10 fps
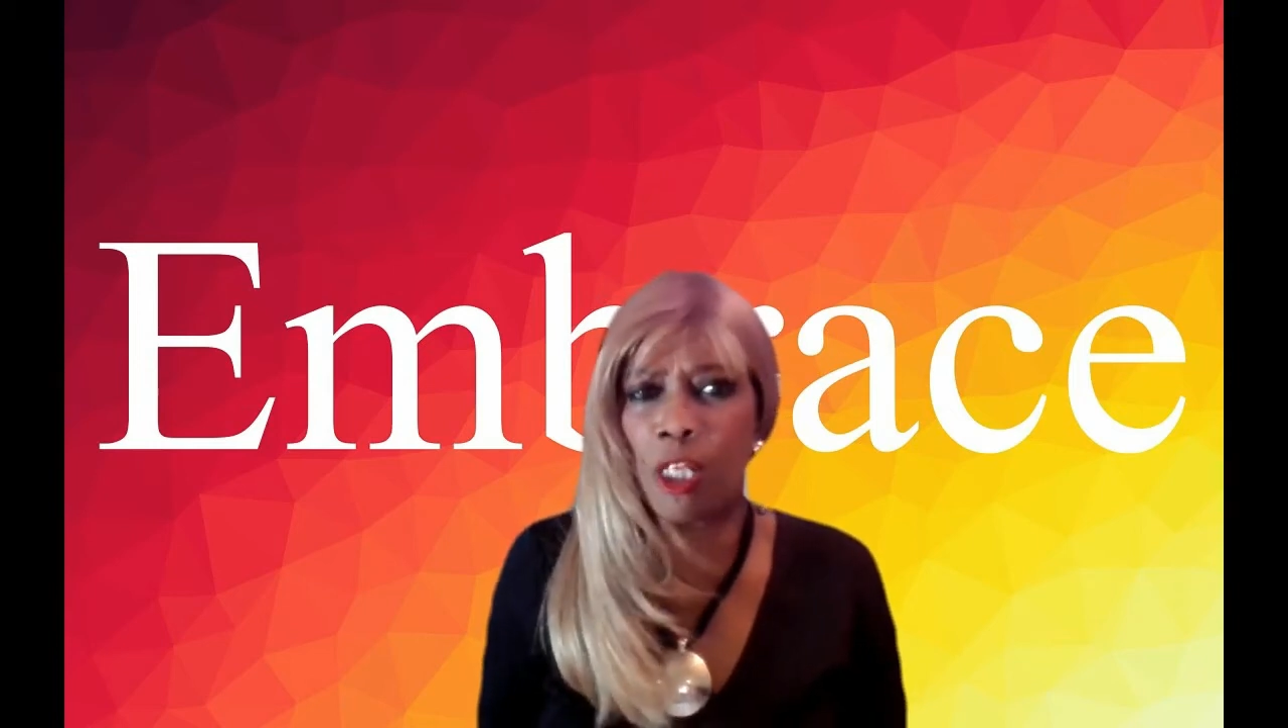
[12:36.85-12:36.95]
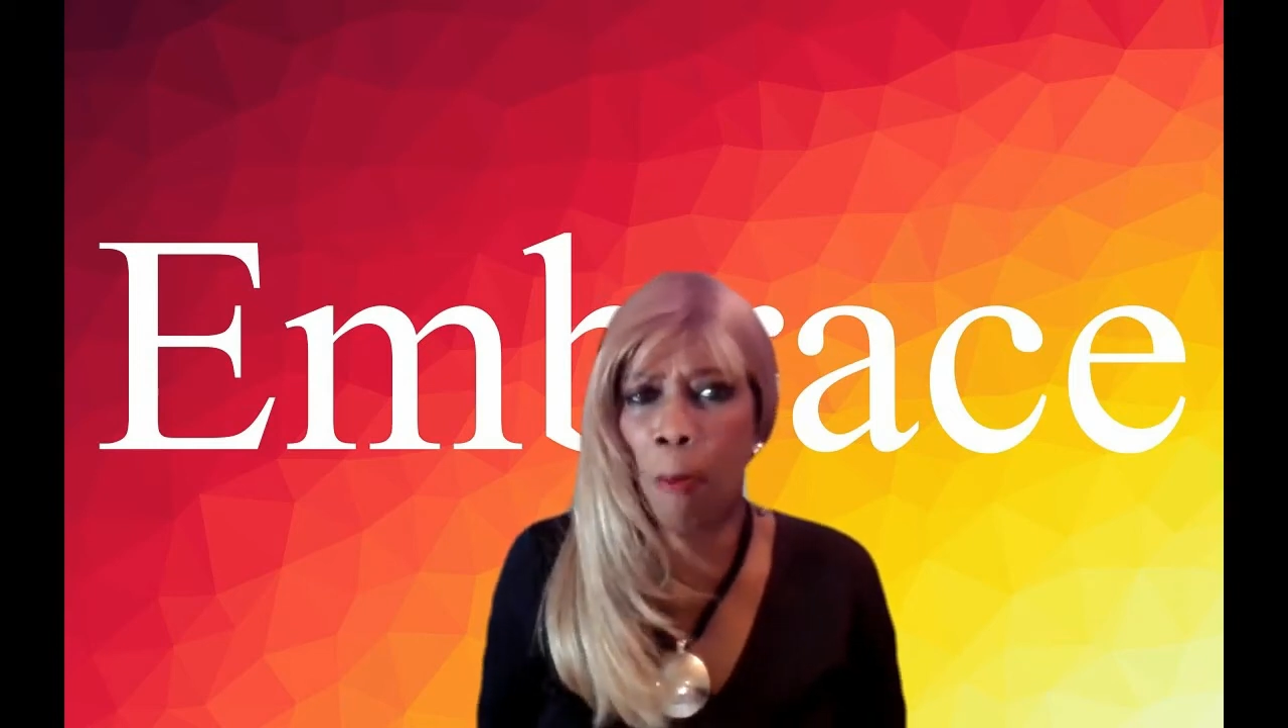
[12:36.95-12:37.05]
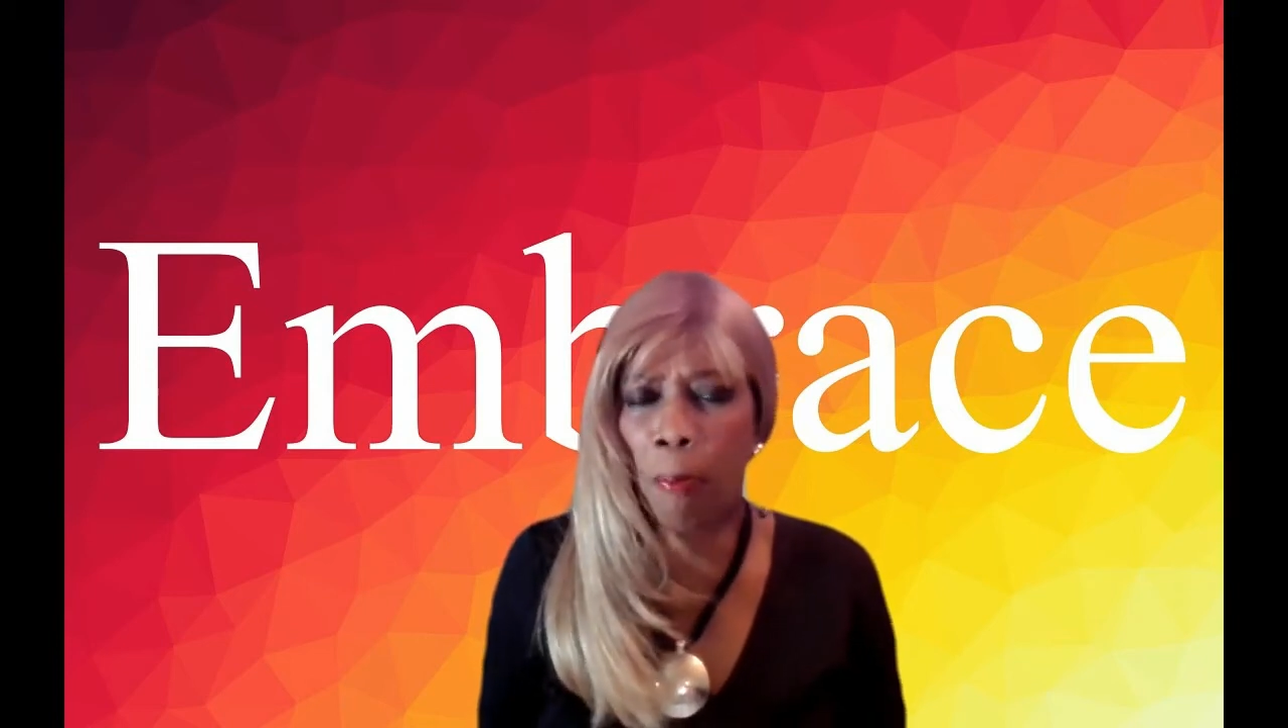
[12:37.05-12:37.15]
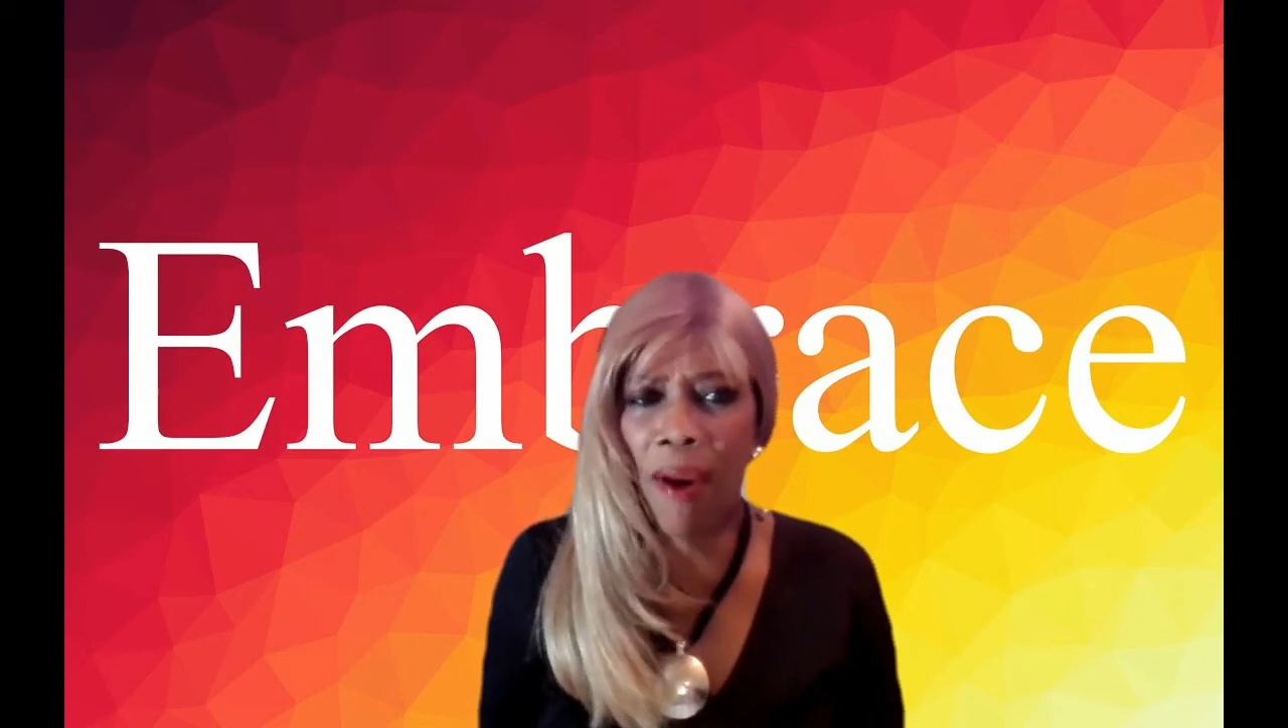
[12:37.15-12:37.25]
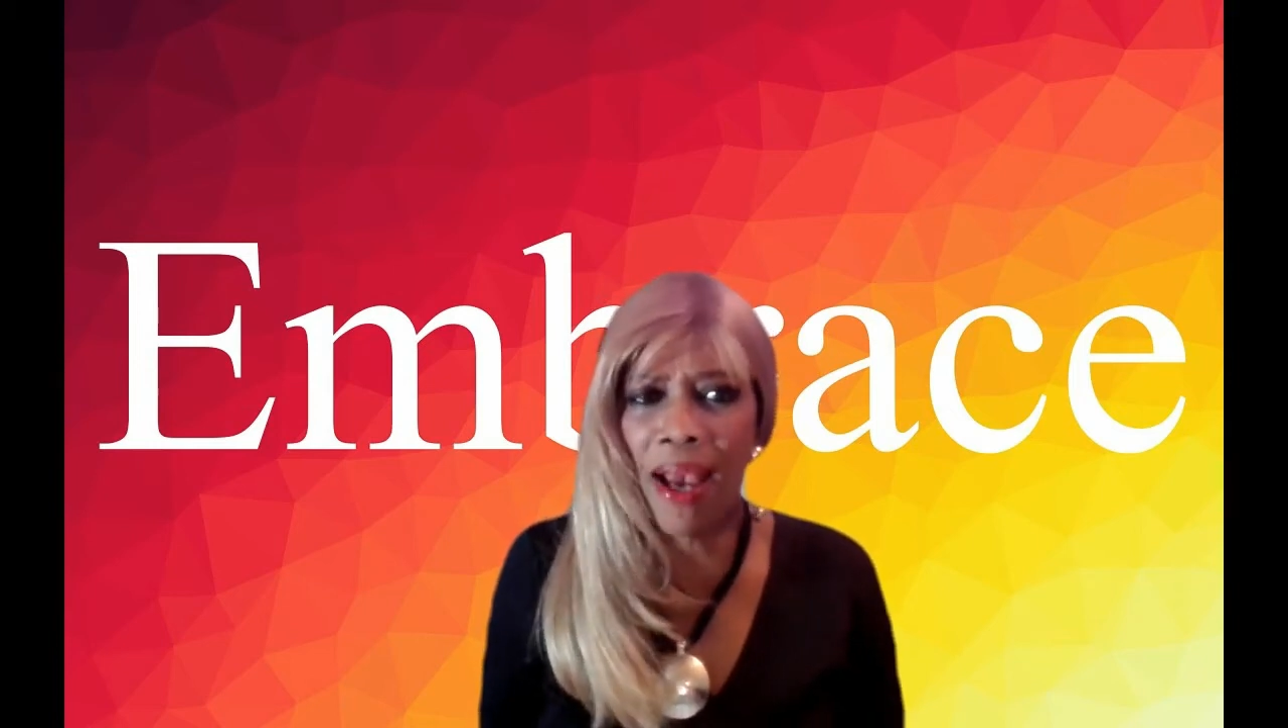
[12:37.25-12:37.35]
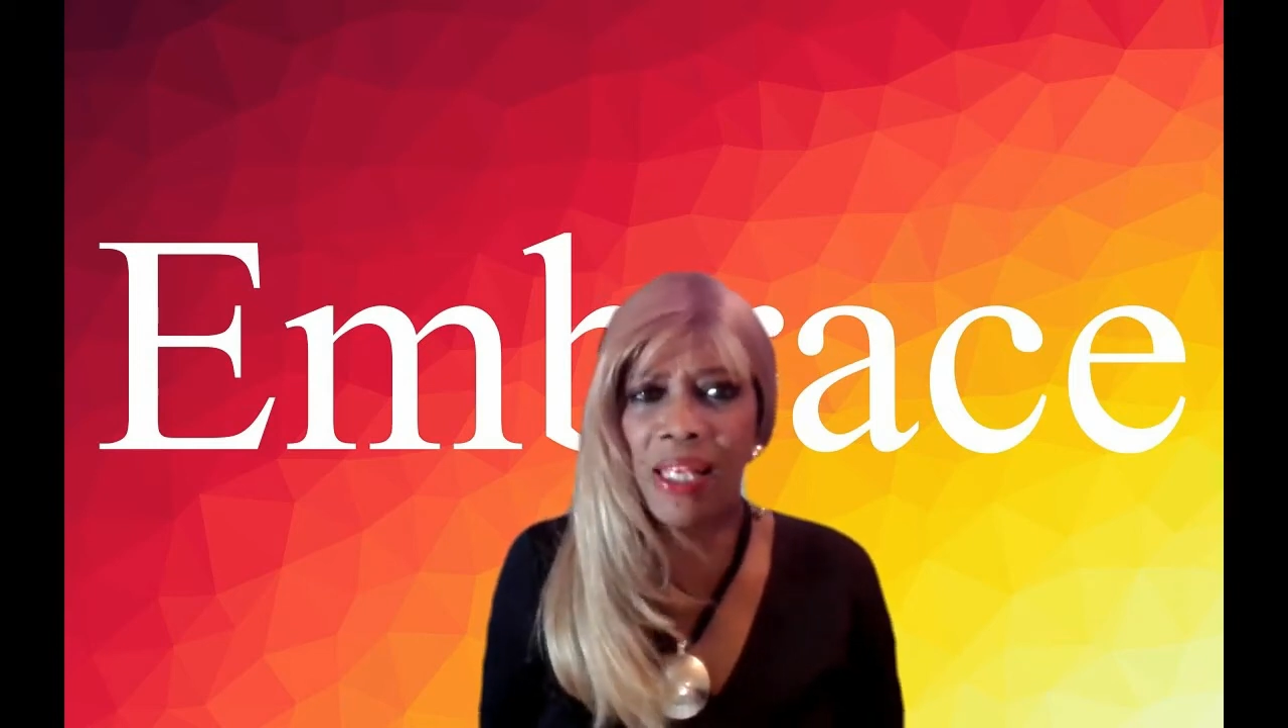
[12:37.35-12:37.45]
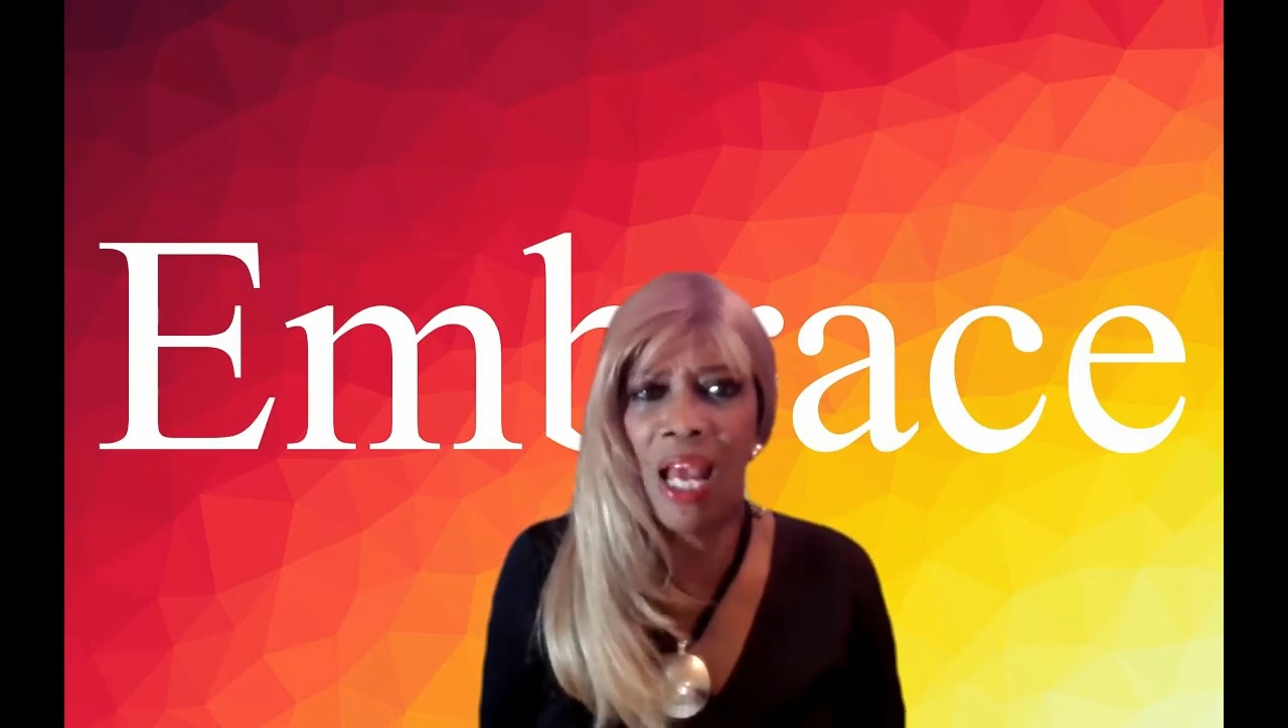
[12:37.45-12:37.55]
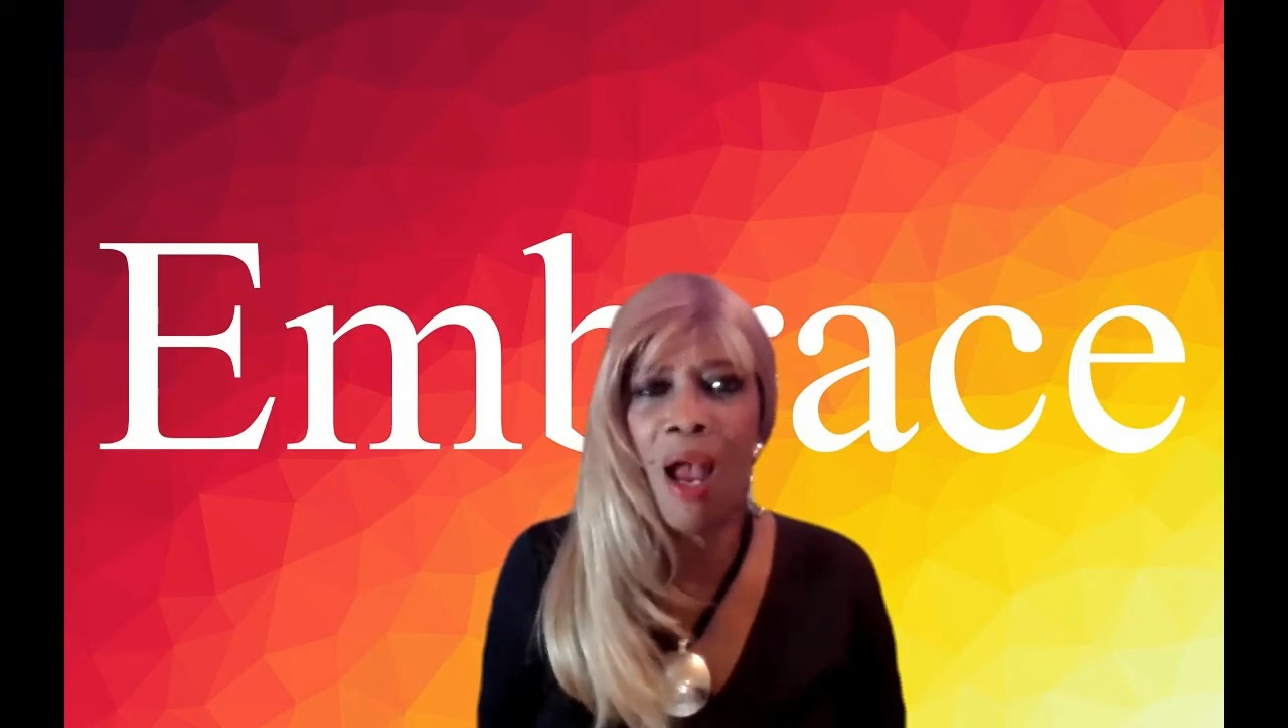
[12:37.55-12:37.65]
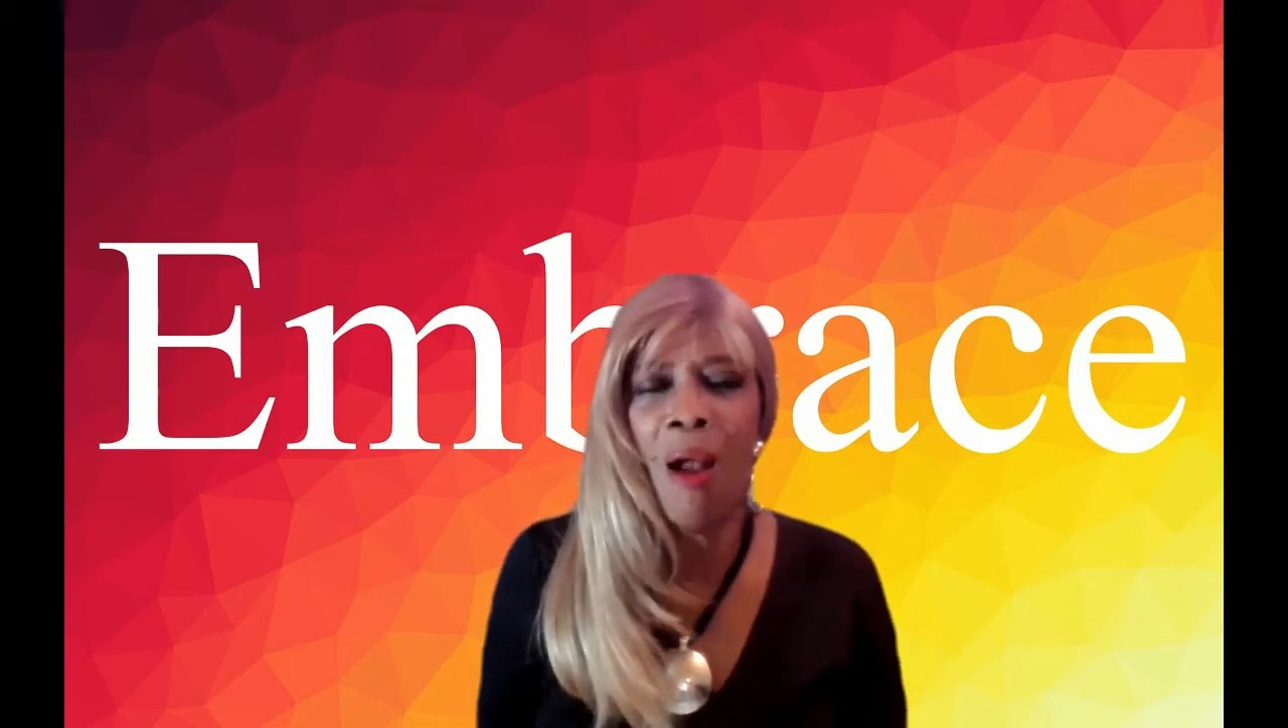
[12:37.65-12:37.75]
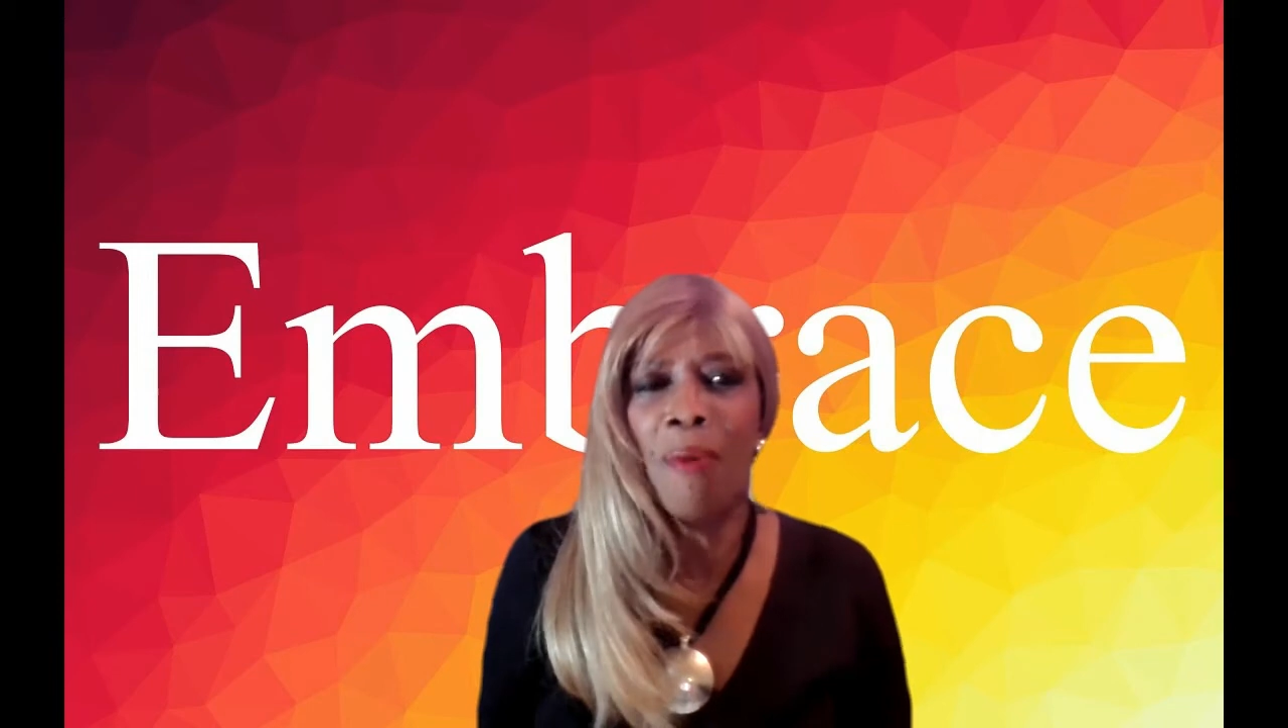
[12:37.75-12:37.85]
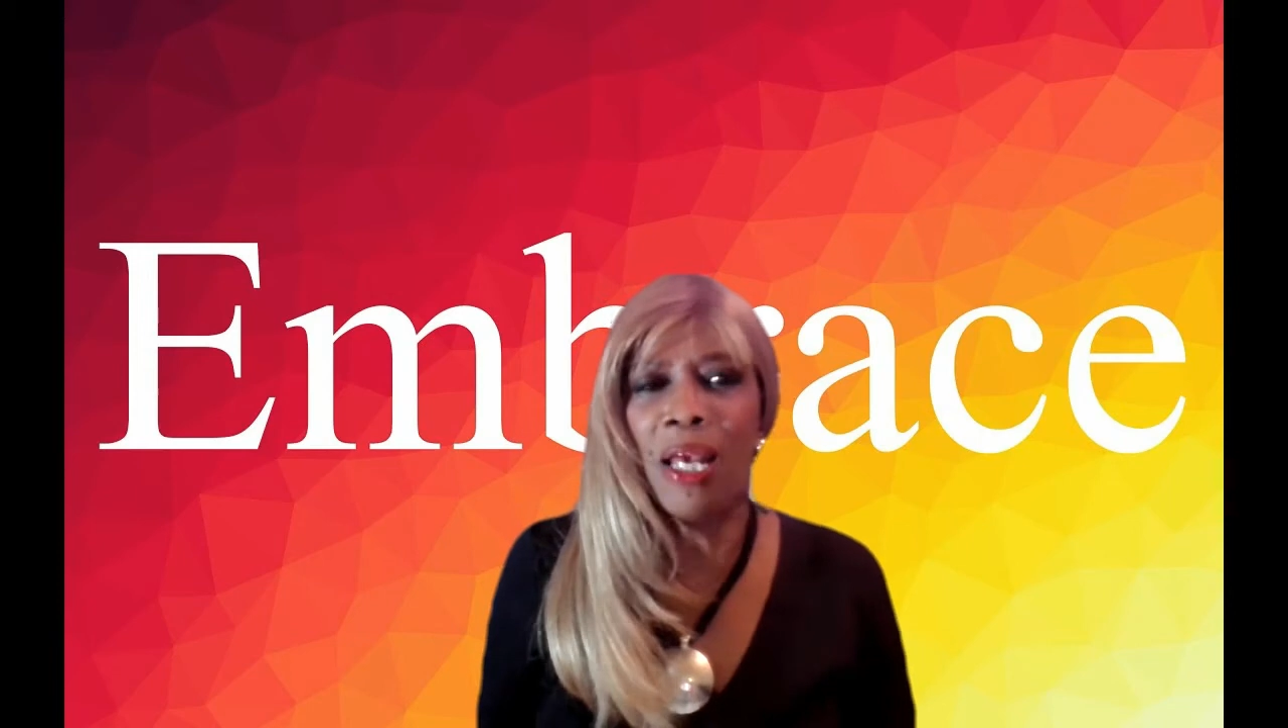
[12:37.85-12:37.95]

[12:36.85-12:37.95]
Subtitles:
you're depressed.